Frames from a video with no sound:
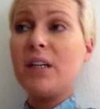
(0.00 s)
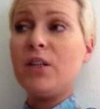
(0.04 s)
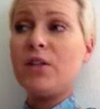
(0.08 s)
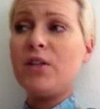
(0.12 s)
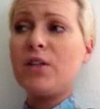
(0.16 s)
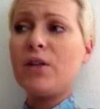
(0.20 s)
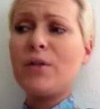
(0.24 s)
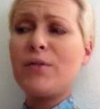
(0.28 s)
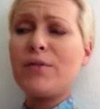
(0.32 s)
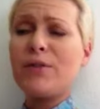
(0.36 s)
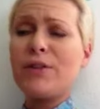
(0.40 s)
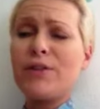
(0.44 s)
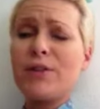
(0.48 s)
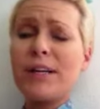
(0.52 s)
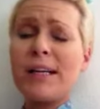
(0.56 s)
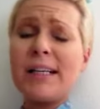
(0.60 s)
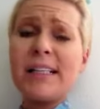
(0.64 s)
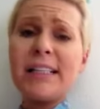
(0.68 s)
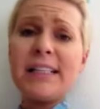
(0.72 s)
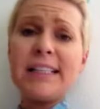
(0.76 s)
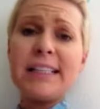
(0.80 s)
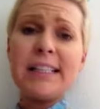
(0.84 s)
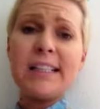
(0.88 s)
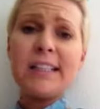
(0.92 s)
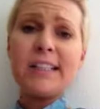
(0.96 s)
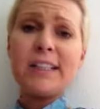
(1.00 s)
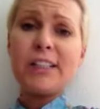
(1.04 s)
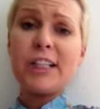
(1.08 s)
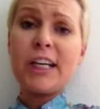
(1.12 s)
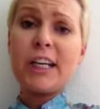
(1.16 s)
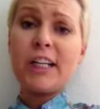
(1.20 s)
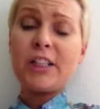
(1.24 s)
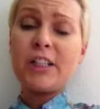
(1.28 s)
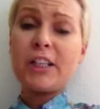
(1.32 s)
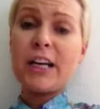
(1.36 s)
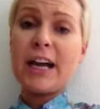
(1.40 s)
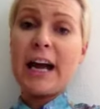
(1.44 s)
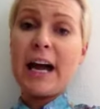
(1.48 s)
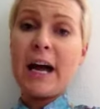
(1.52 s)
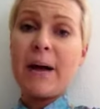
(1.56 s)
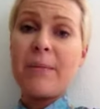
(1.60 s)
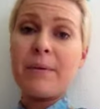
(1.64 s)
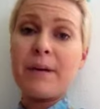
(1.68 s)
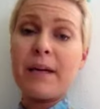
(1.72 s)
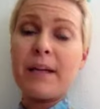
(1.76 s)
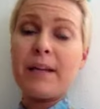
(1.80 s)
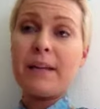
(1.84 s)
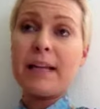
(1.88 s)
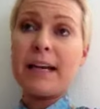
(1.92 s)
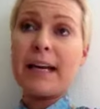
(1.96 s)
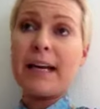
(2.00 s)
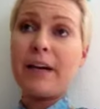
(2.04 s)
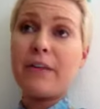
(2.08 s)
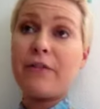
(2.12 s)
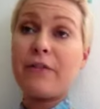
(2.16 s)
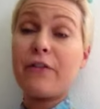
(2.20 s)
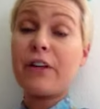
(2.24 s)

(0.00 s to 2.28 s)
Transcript: So if you're trying to change a habit, like,